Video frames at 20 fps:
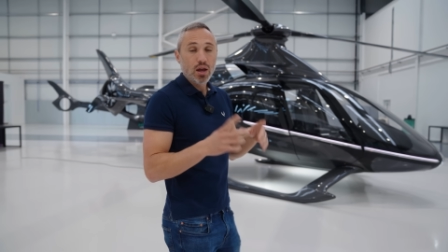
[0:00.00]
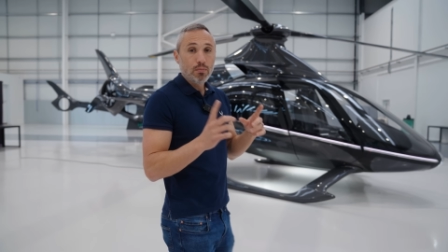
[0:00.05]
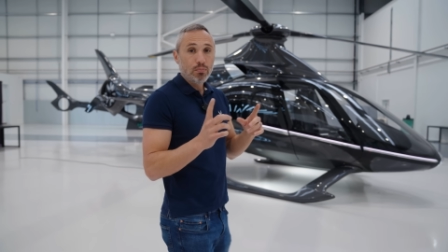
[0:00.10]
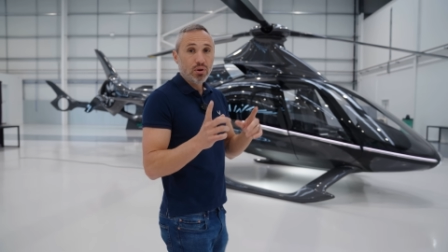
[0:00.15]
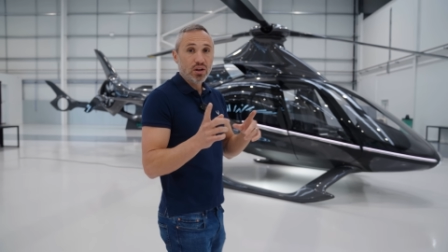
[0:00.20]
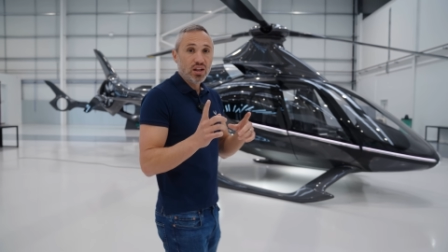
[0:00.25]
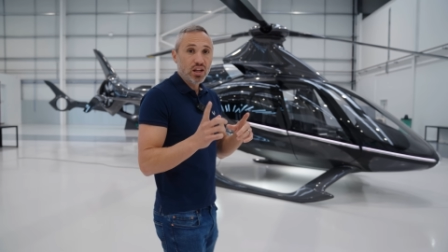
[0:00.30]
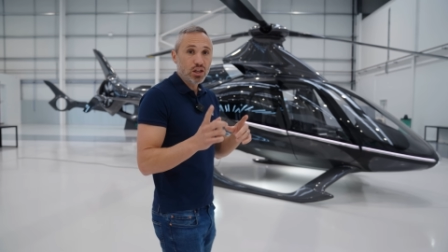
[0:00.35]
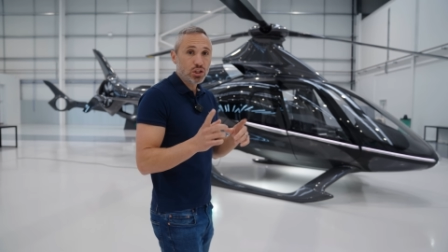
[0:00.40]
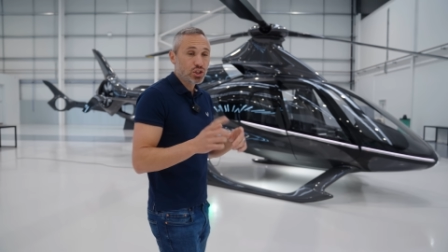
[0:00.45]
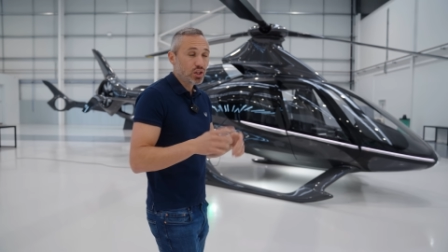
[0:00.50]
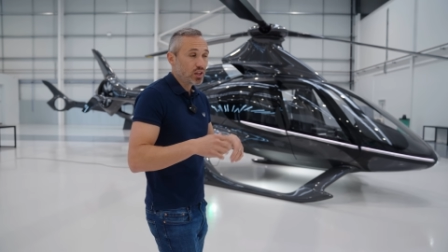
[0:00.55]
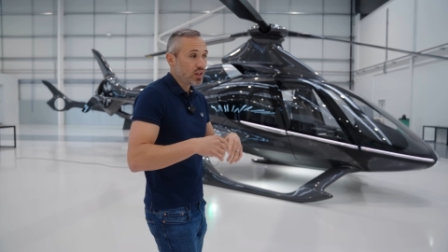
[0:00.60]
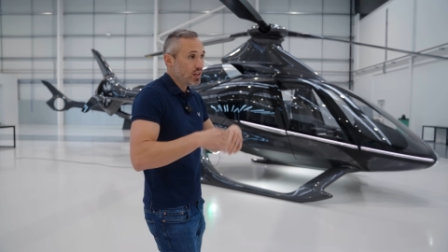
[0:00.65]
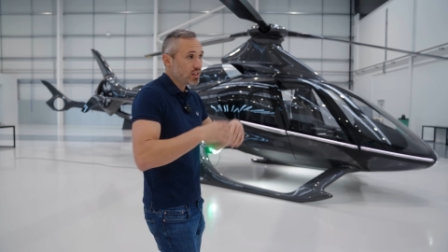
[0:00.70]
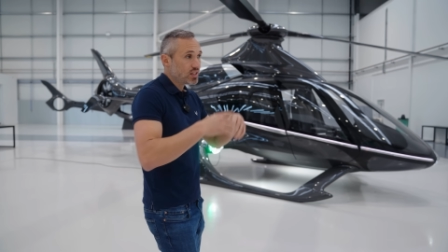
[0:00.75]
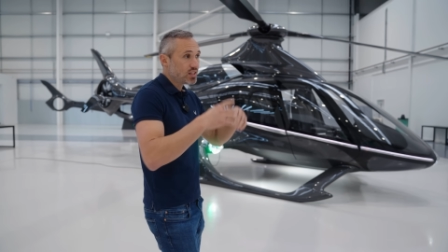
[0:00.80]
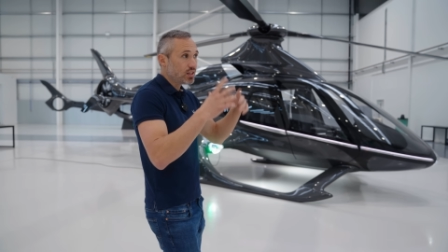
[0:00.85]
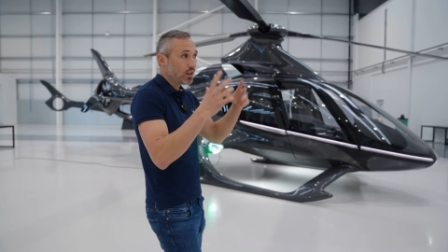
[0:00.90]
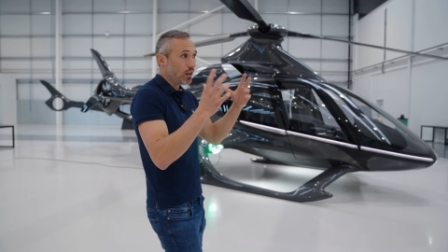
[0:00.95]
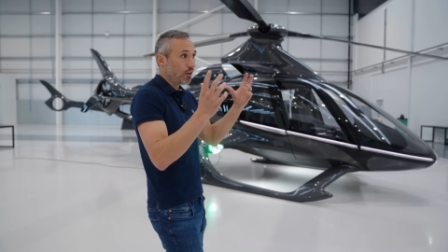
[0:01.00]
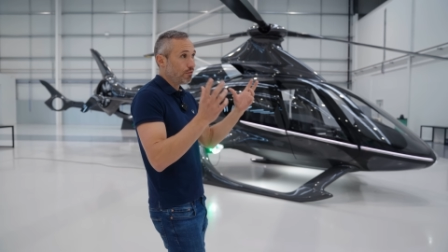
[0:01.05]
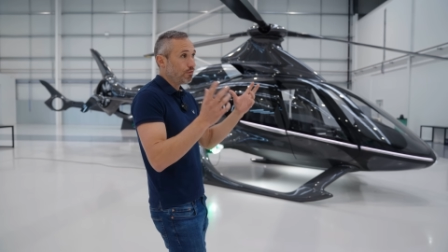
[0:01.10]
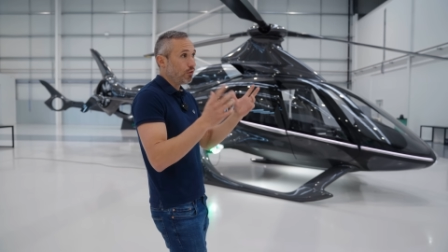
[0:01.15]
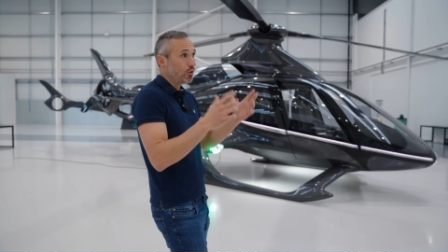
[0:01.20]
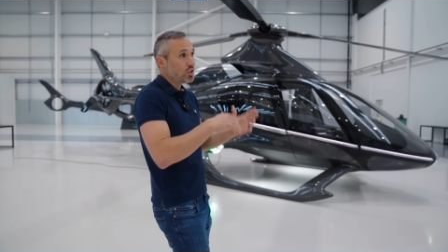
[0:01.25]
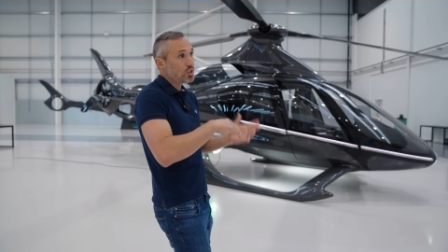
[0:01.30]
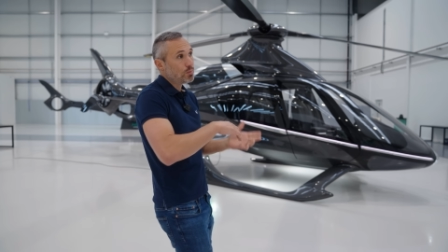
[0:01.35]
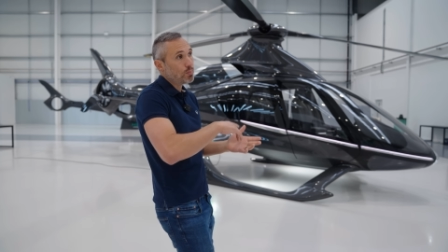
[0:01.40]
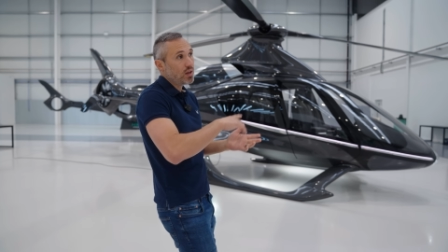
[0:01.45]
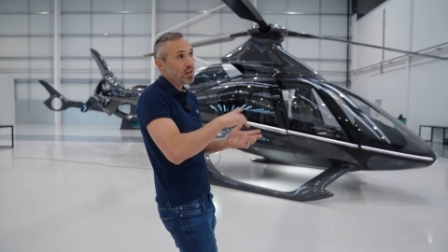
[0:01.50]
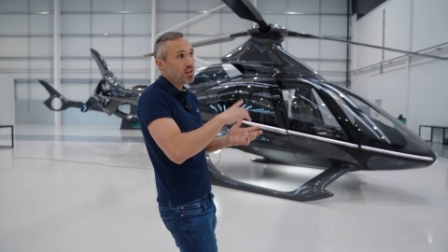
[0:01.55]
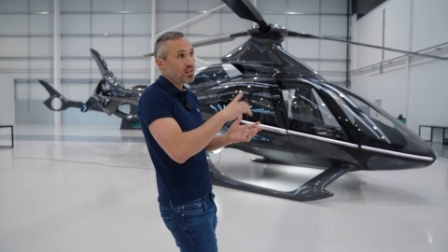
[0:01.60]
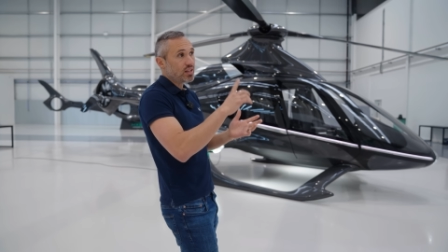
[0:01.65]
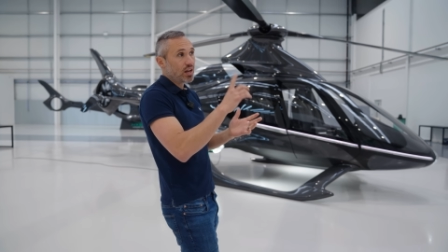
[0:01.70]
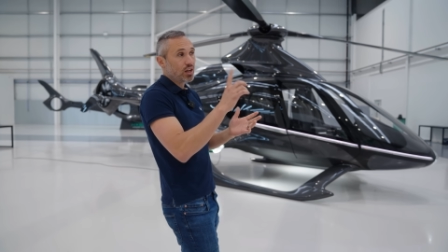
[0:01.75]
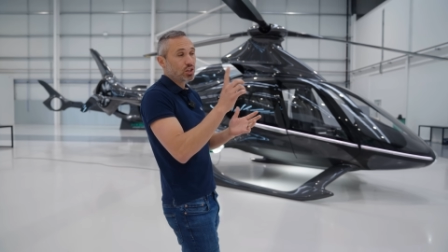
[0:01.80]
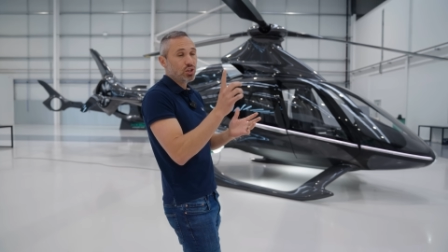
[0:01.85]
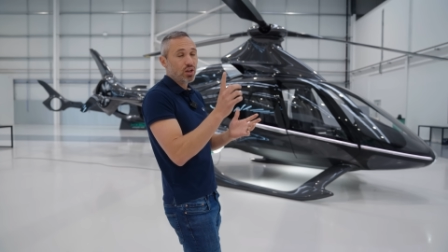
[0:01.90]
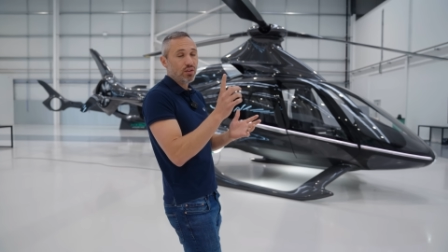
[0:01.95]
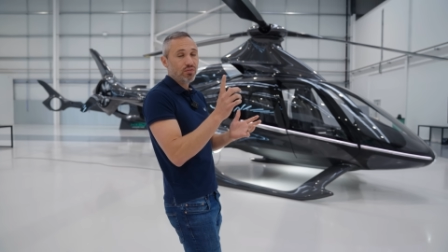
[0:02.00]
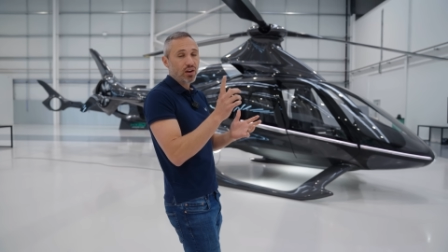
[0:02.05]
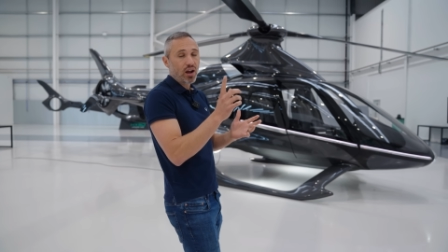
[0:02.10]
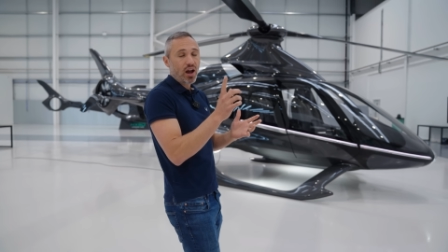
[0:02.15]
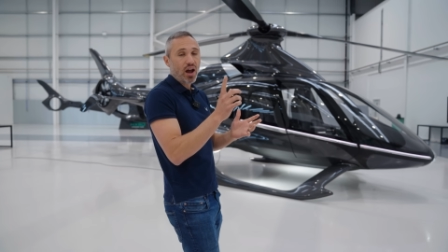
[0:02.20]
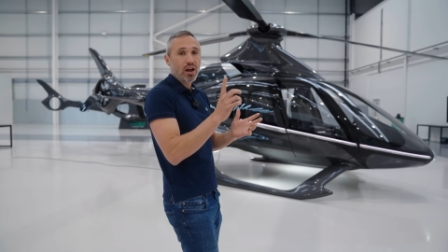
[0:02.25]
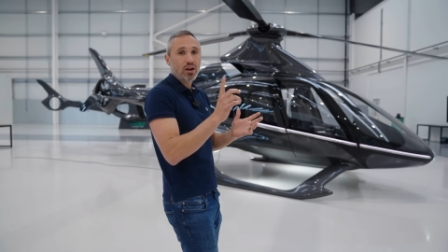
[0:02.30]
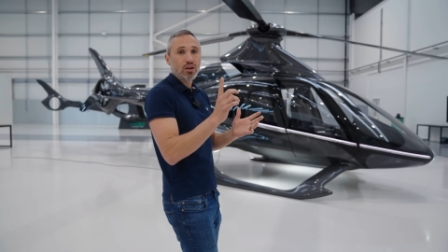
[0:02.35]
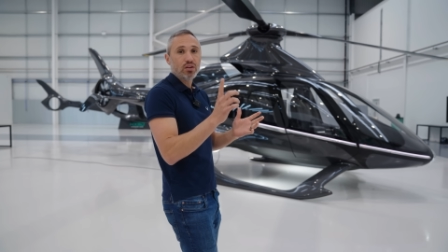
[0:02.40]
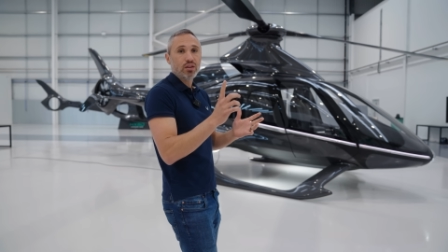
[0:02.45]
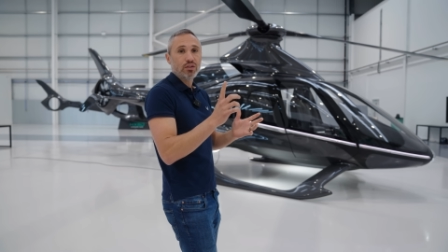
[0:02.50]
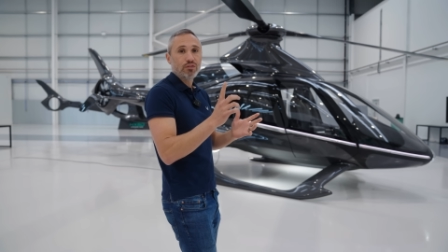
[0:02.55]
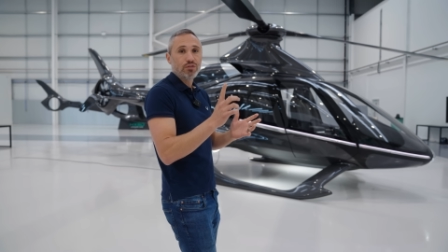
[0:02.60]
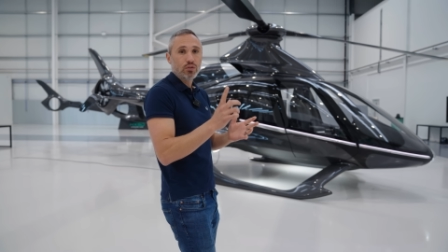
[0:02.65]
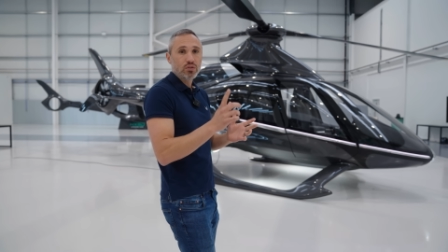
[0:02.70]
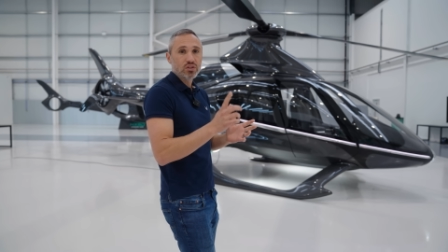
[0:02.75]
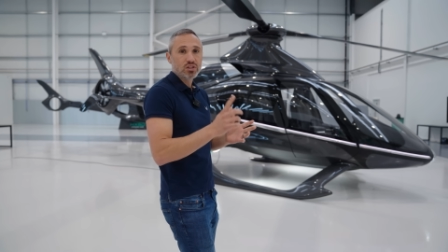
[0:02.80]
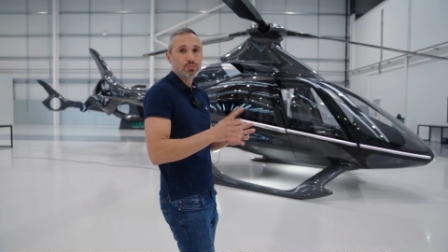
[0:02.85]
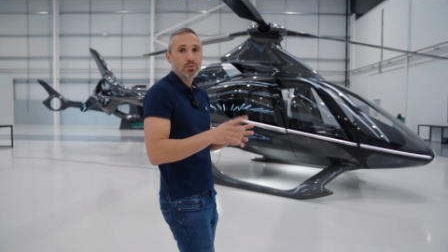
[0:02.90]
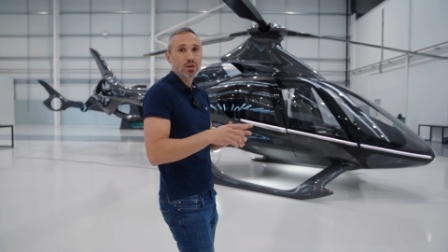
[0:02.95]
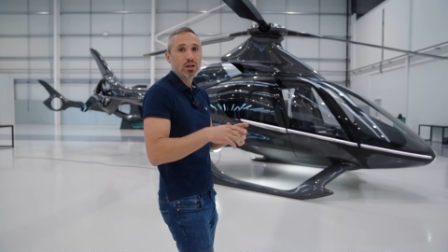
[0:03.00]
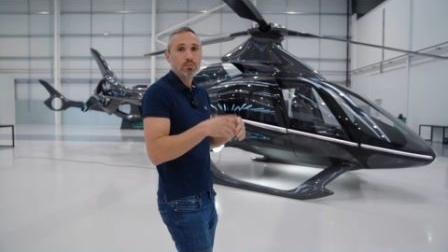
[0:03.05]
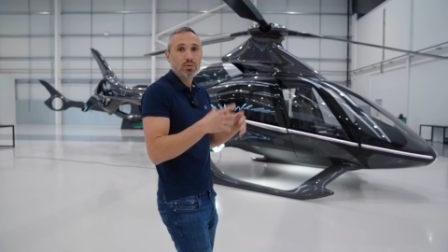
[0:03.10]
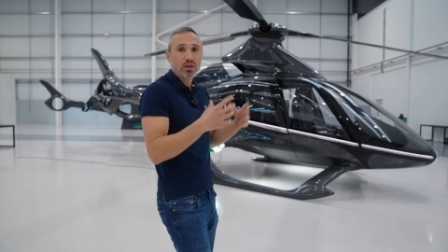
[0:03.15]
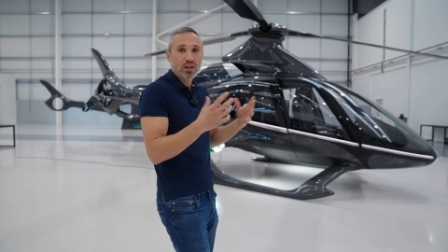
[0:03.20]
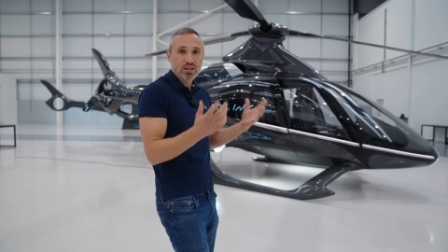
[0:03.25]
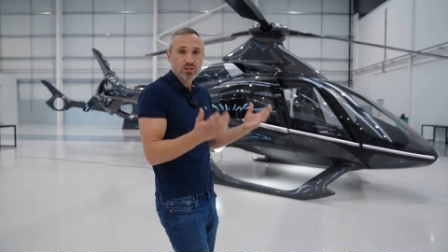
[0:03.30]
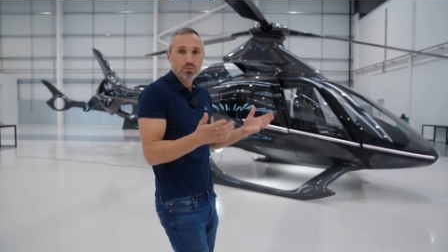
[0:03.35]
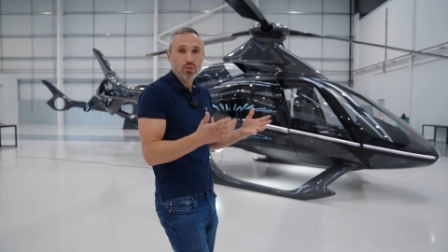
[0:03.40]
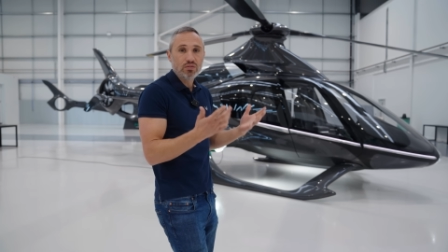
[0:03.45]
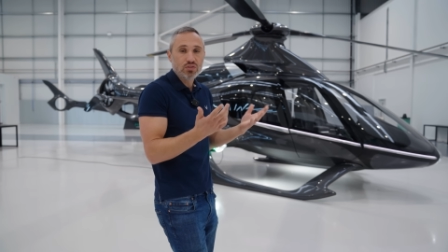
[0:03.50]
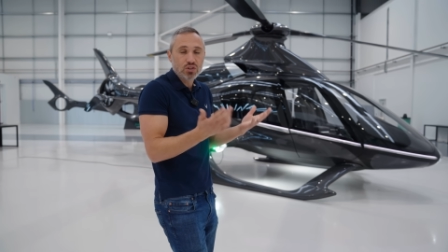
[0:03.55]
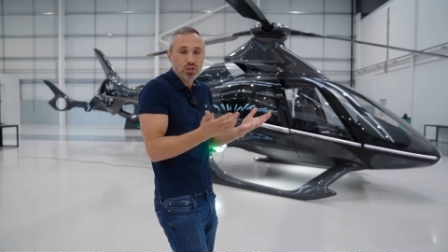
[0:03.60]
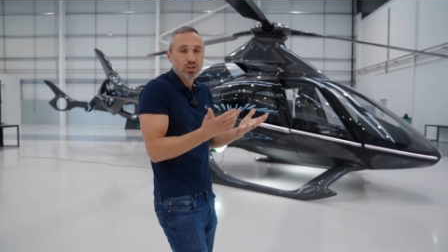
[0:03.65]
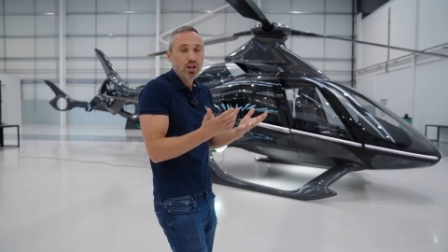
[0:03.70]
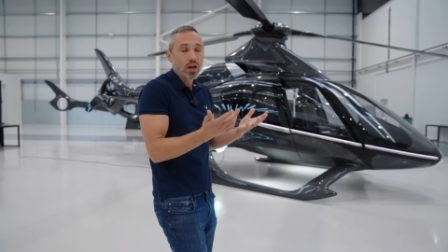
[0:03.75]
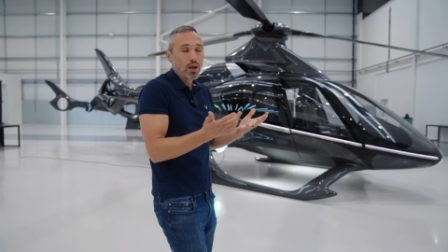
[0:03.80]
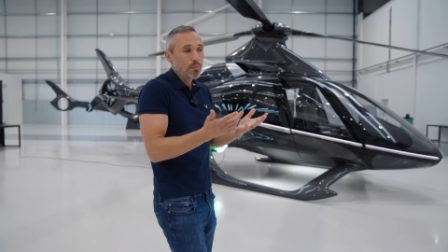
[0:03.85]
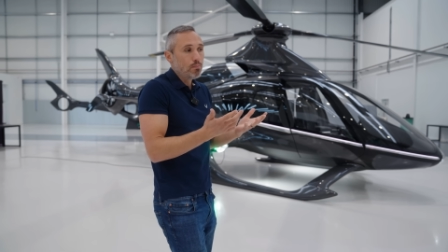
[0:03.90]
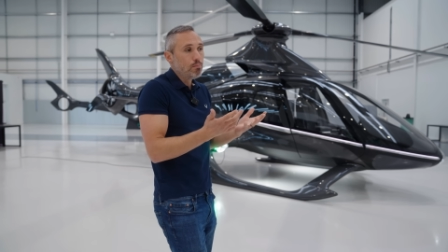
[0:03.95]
But initially it's still at full speed, it's actually even higher than full speed because we've just